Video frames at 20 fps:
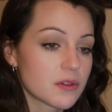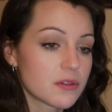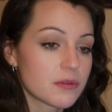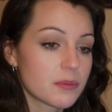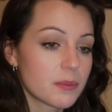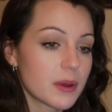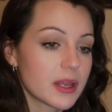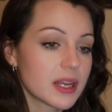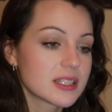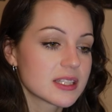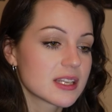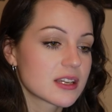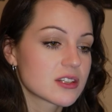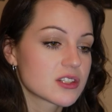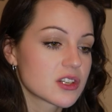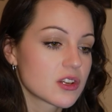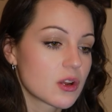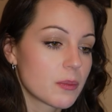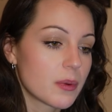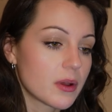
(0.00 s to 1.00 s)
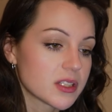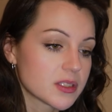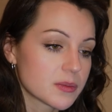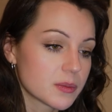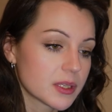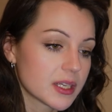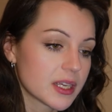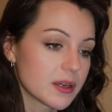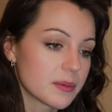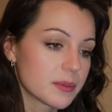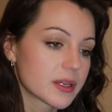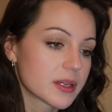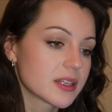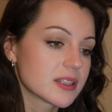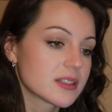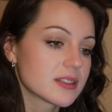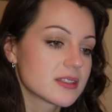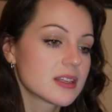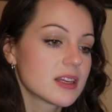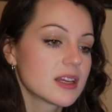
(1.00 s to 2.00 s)
but it's actually not possible here,
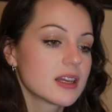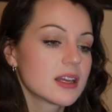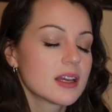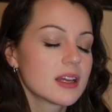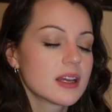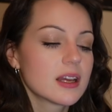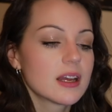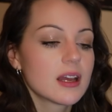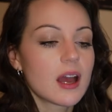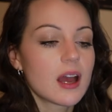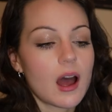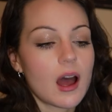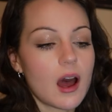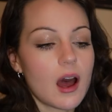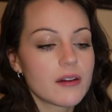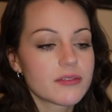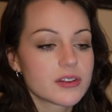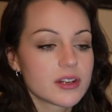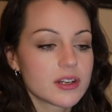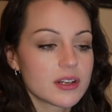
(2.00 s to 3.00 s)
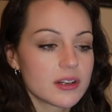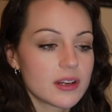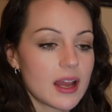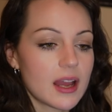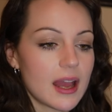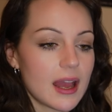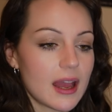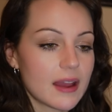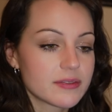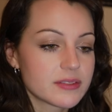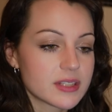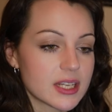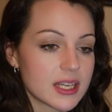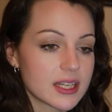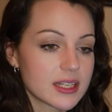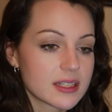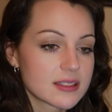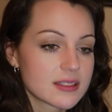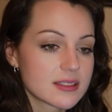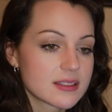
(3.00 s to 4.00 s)
because after f
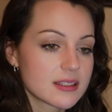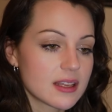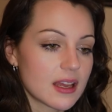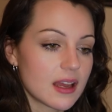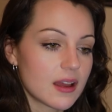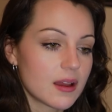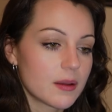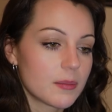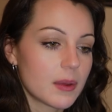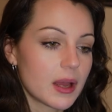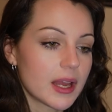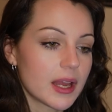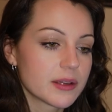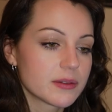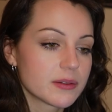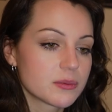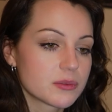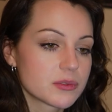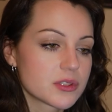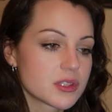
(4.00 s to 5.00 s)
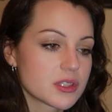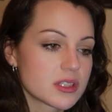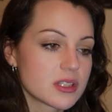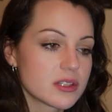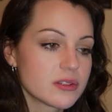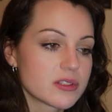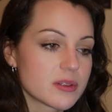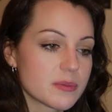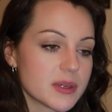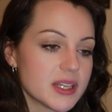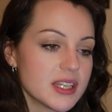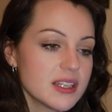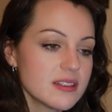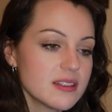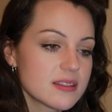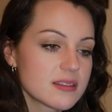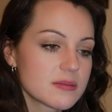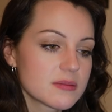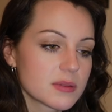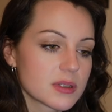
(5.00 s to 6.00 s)
takes, I will just lose a
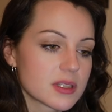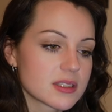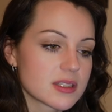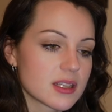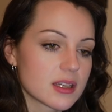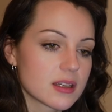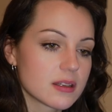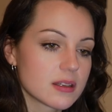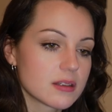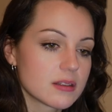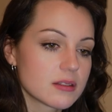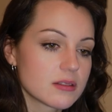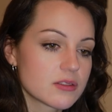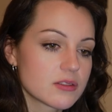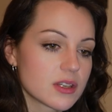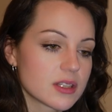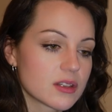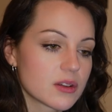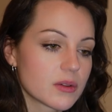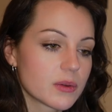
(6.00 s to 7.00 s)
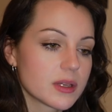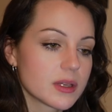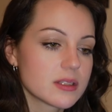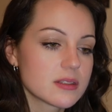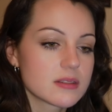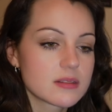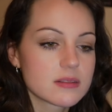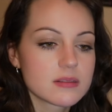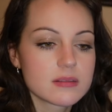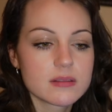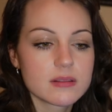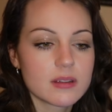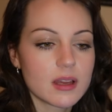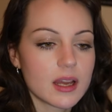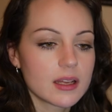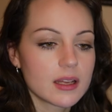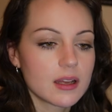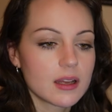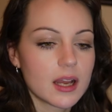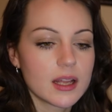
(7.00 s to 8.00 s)
piece, because they can trade the queens.
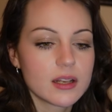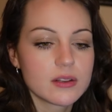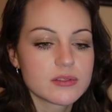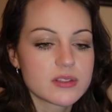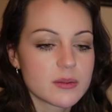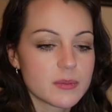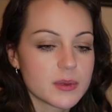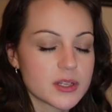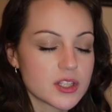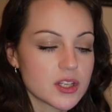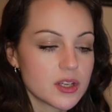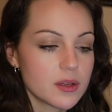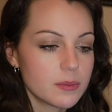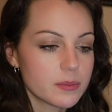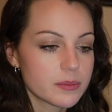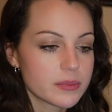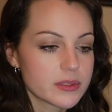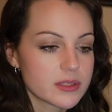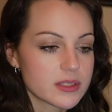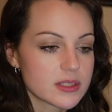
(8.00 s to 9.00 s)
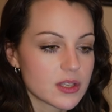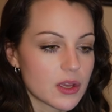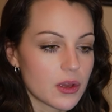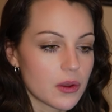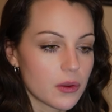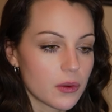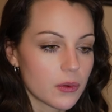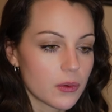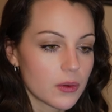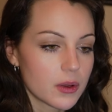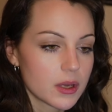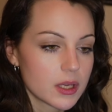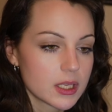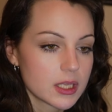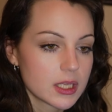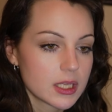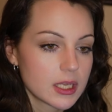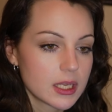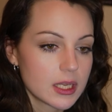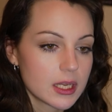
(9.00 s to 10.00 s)
I lose the bishop. So,
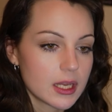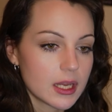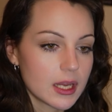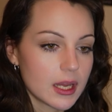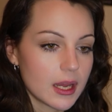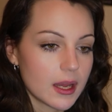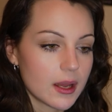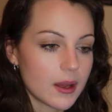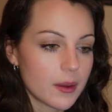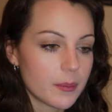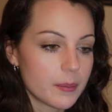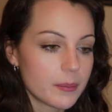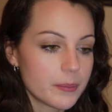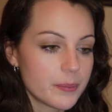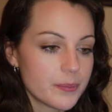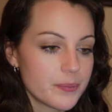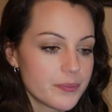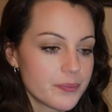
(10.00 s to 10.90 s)
and